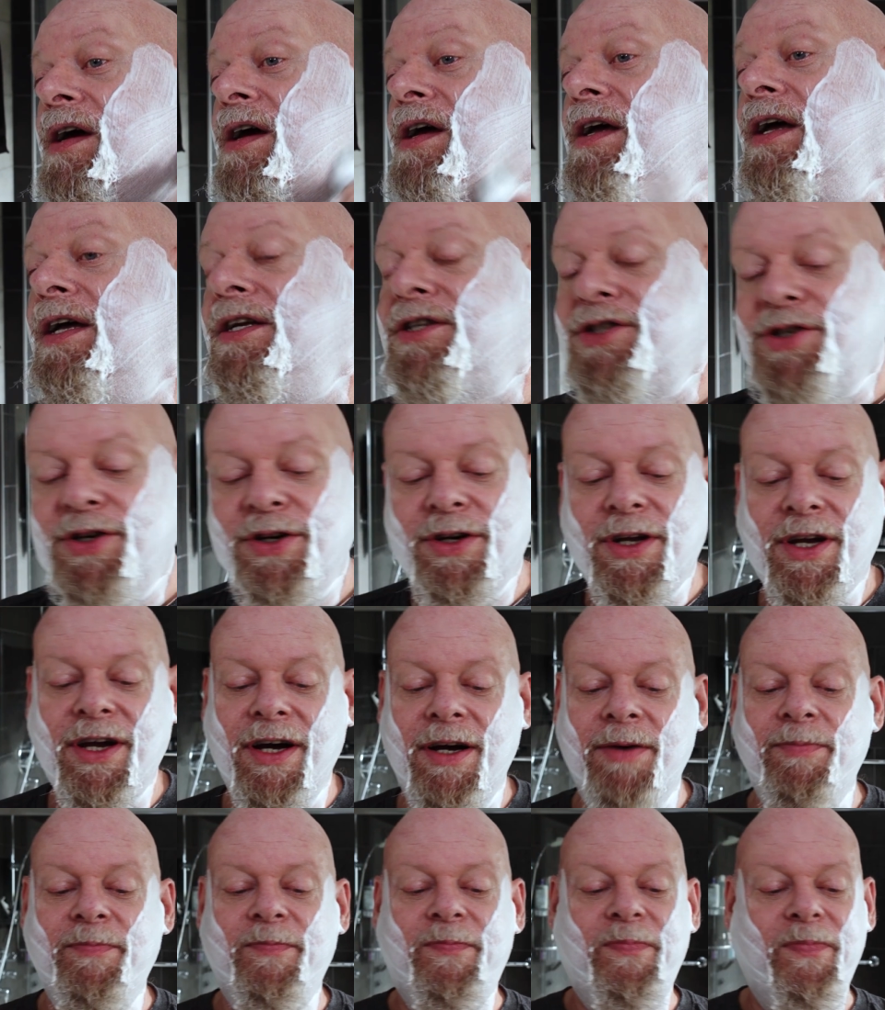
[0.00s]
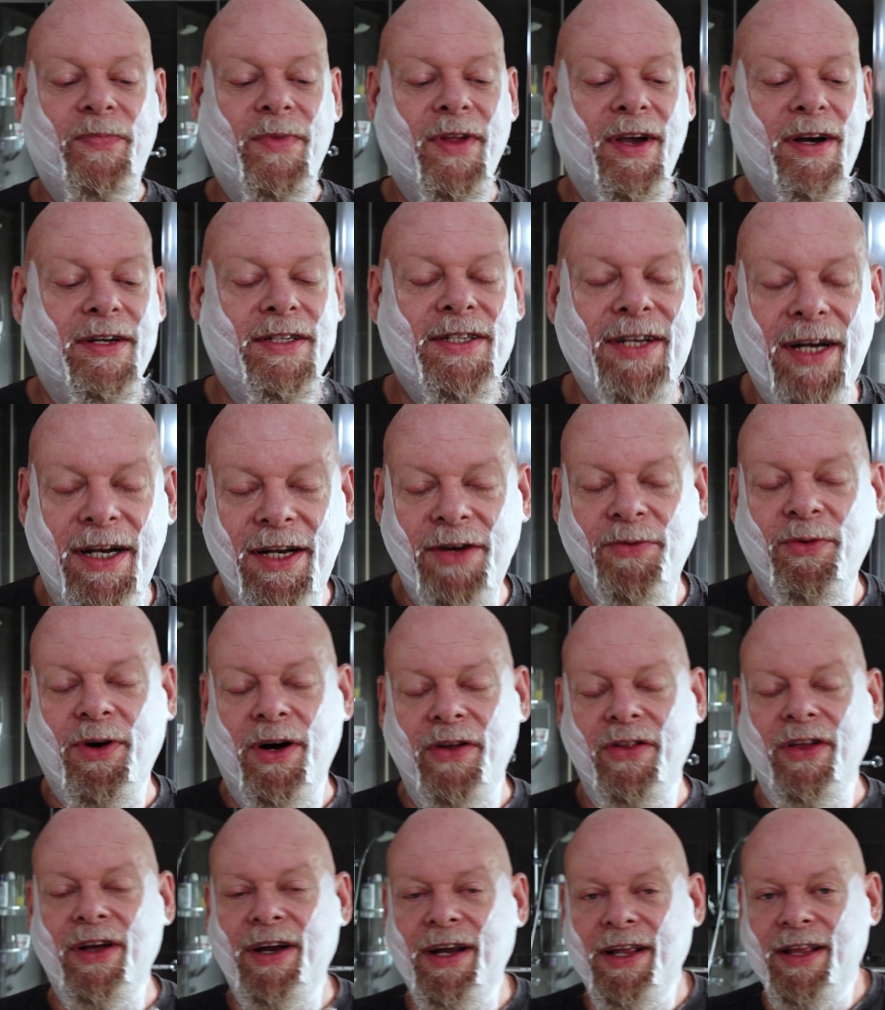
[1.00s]
It should come, I tell you
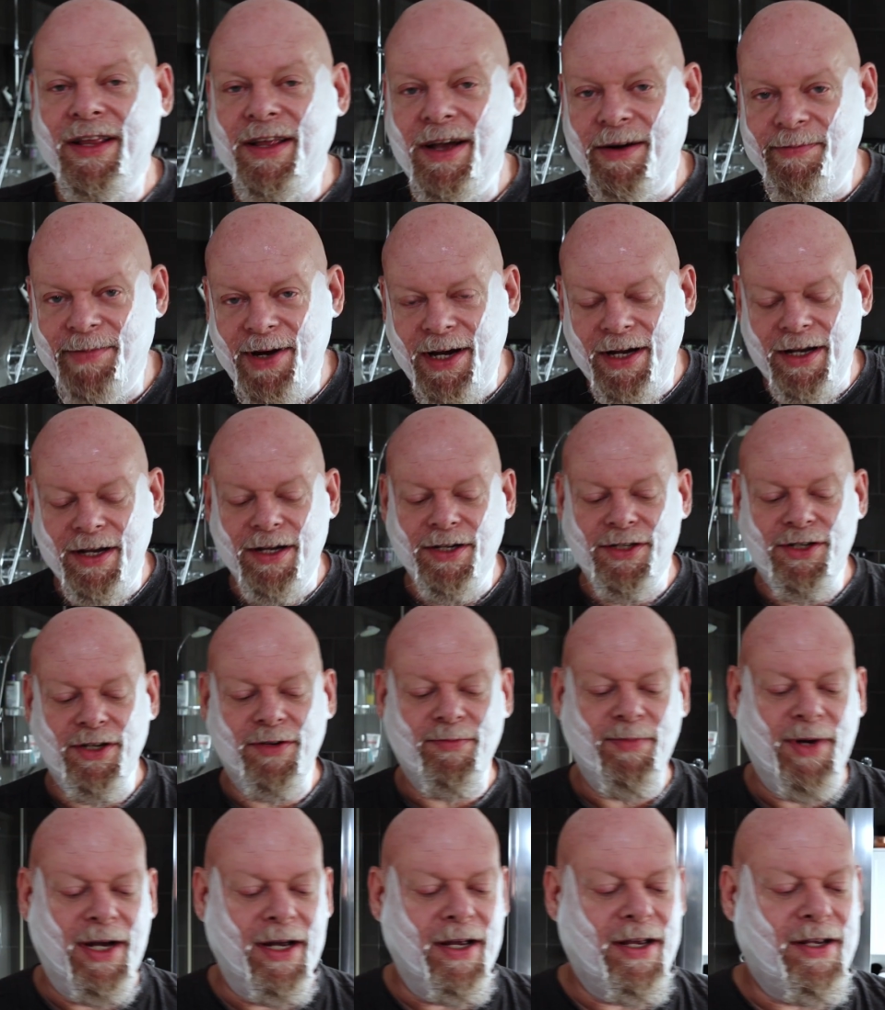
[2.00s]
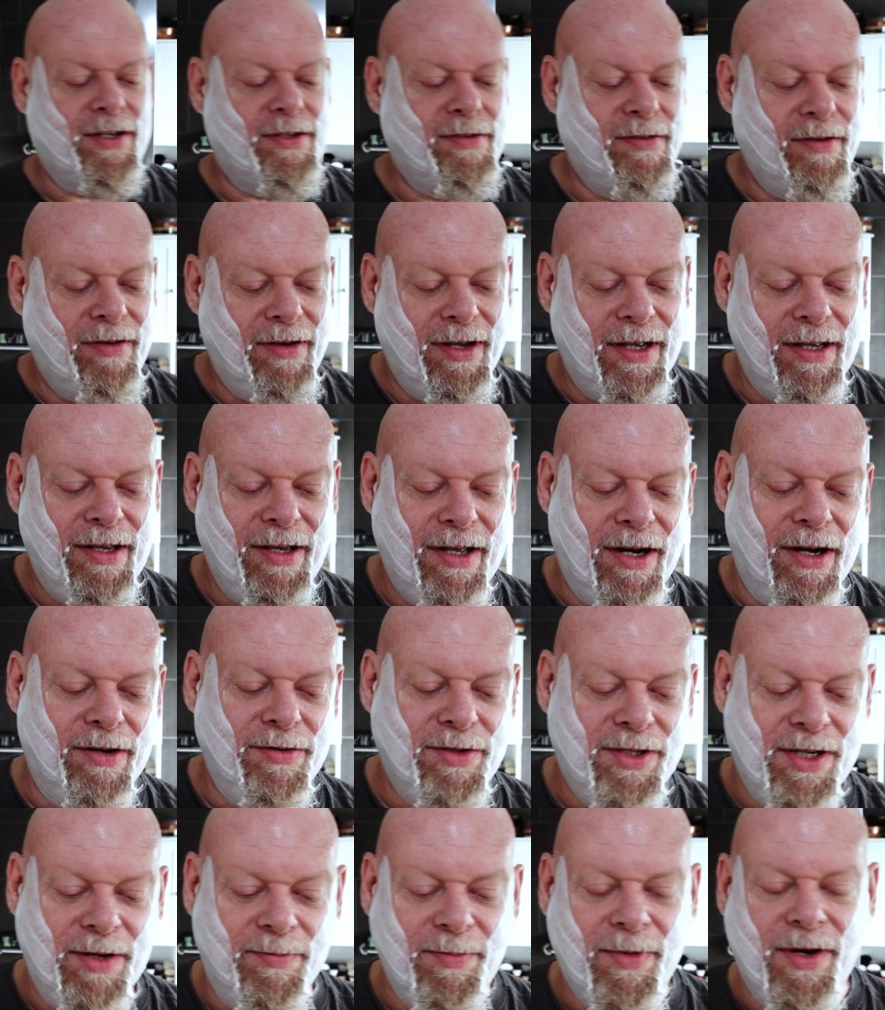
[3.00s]
what, the Omega should make, you know,
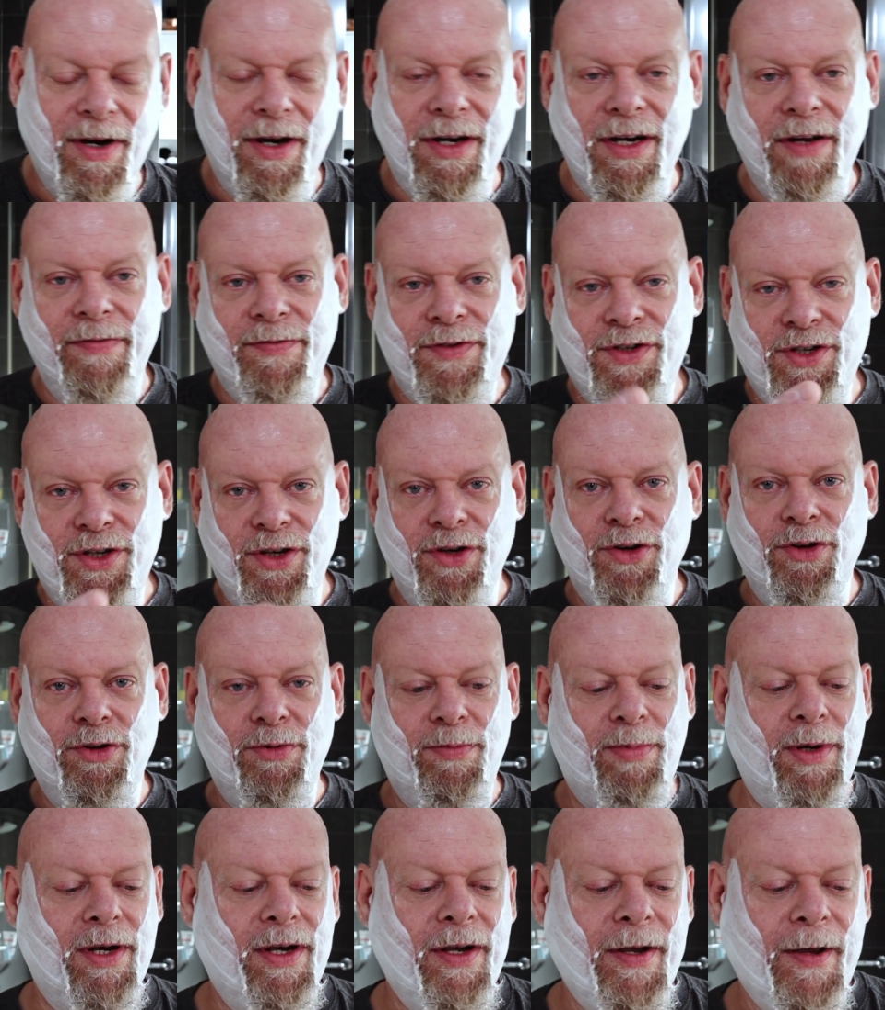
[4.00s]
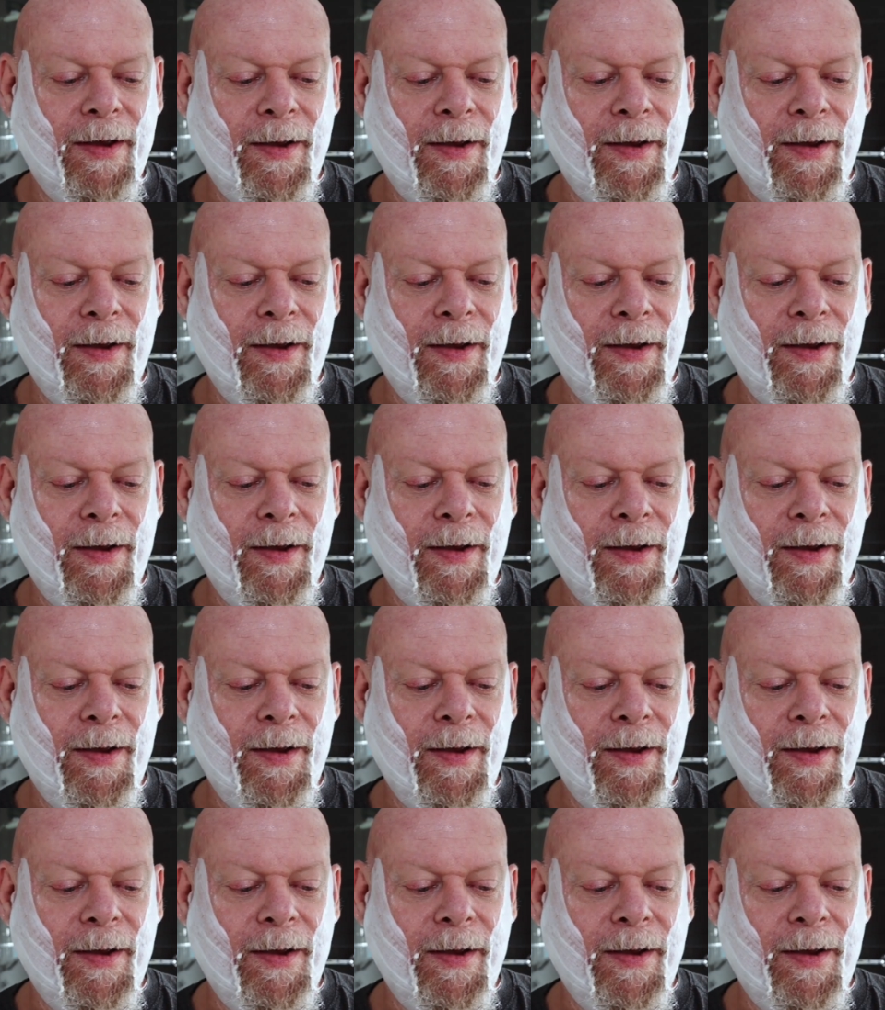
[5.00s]
some kind of tube.